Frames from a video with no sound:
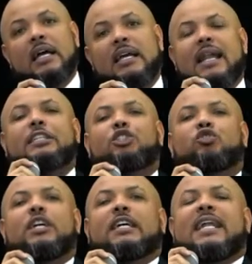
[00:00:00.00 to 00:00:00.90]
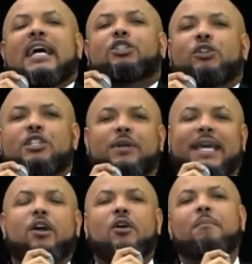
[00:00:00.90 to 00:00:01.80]
Can I dri- can I drizzle
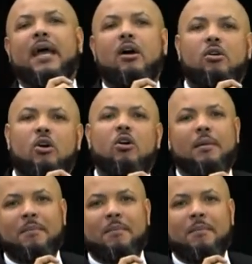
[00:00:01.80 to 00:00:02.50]
caramel on